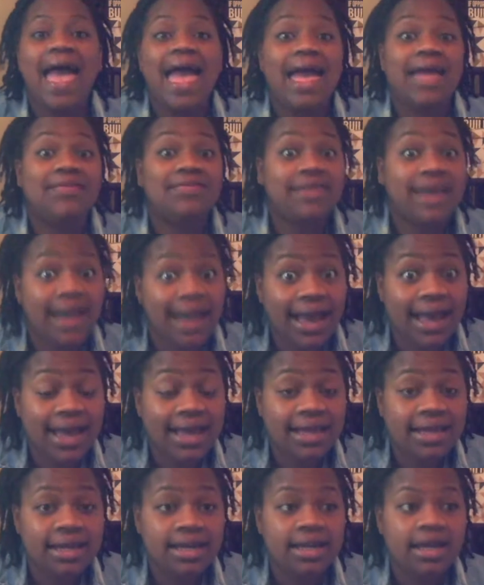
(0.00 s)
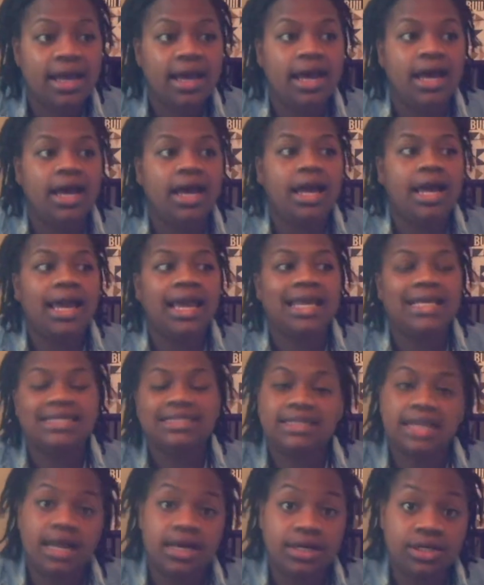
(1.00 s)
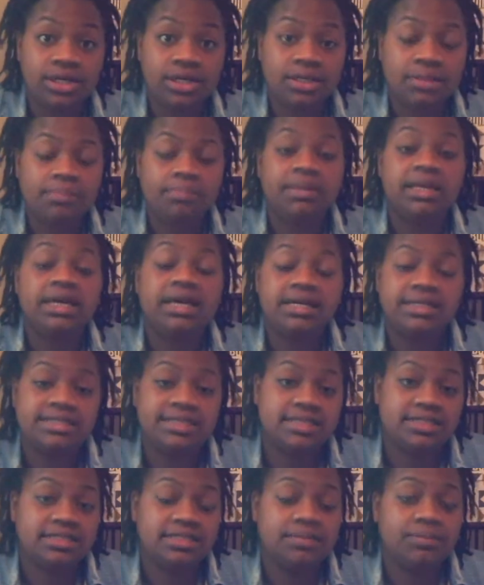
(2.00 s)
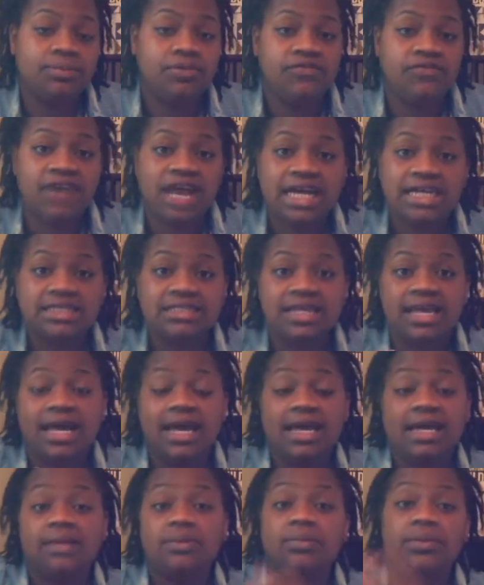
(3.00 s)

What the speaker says: and that is not good because of the simple fact that